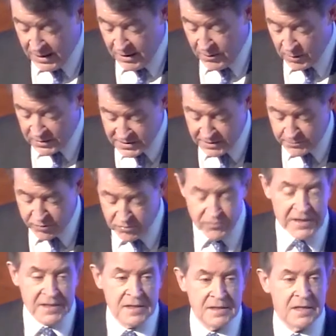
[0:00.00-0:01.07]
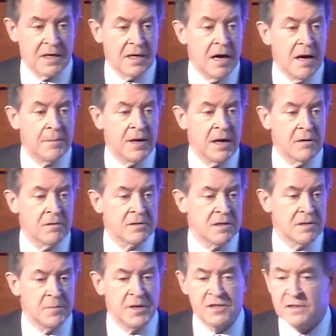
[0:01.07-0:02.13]
One simple reason is that carbon
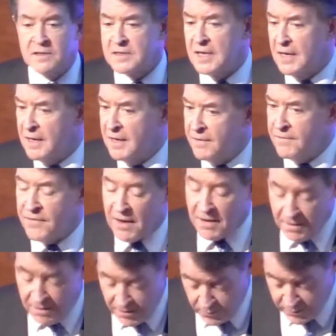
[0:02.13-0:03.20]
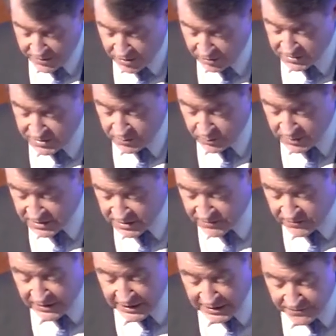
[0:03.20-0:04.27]
dioxide emissions, they live there with consequences
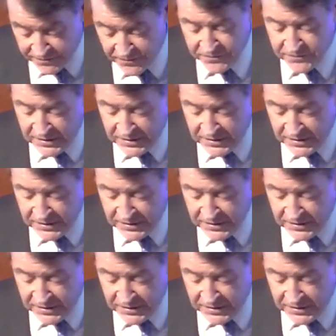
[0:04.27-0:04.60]
for the next 50